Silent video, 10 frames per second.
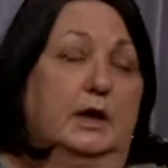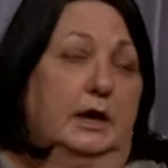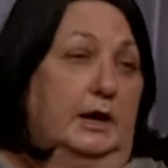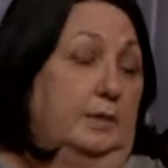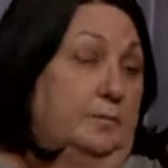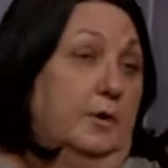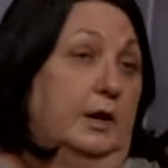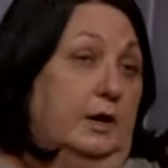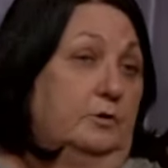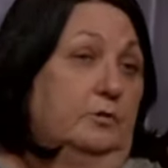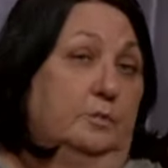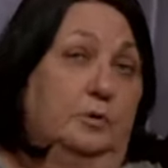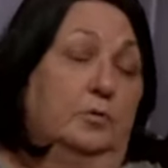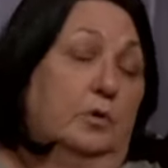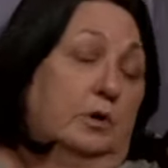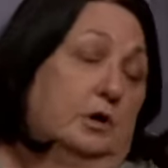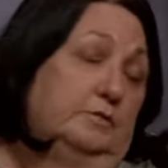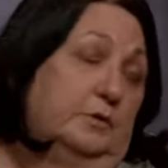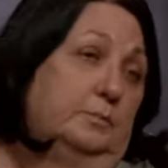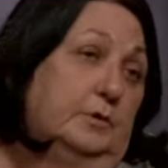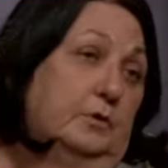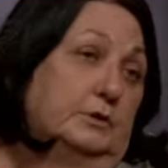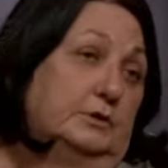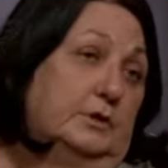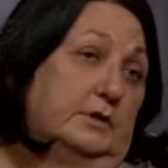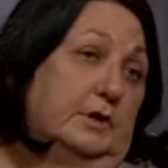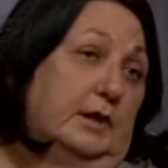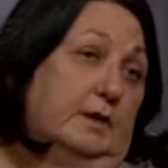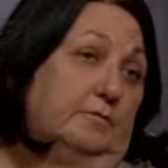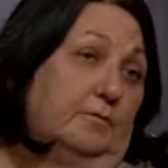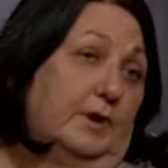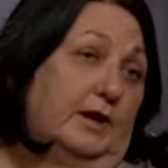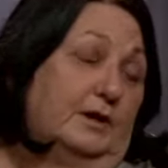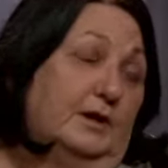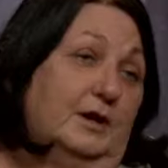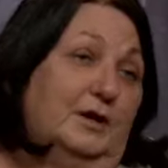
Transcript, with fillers: and I print out a report of the books that they have read.